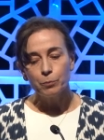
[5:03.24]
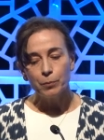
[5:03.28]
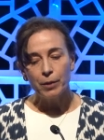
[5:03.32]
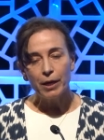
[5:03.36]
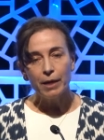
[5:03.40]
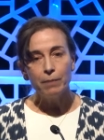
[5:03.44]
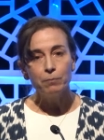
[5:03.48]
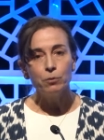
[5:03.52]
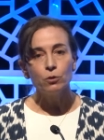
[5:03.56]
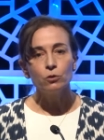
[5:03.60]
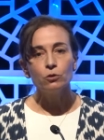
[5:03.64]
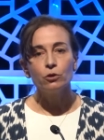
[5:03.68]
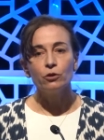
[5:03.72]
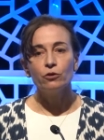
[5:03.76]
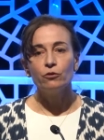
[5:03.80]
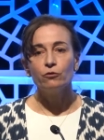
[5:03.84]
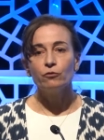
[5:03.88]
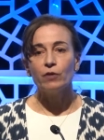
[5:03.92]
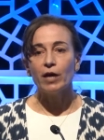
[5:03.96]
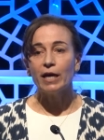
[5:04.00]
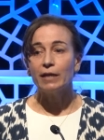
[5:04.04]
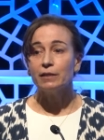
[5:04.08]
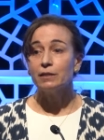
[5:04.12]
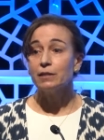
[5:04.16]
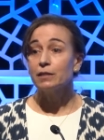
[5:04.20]
people who've
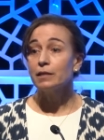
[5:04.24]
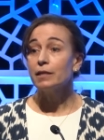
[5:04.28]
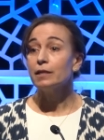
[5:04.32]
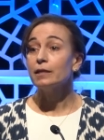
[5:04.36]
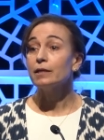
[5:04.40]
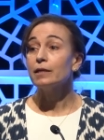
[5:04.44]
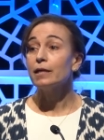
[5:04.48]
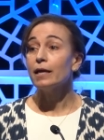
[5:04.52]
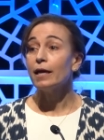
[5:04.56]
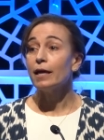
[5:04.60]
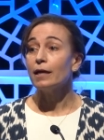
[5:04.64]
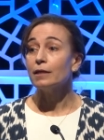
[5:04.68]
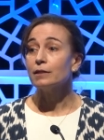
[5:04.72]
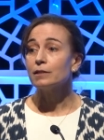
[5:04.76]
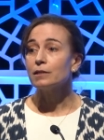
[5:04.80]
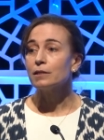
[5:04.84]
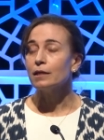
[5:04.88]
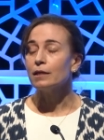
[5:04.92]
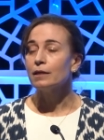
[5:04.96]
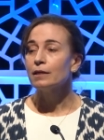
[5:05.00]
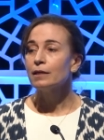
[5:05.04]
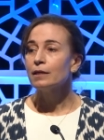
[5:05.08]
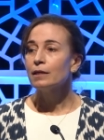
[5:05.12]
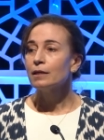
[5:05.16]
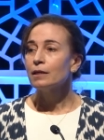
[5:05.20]
had skin cancer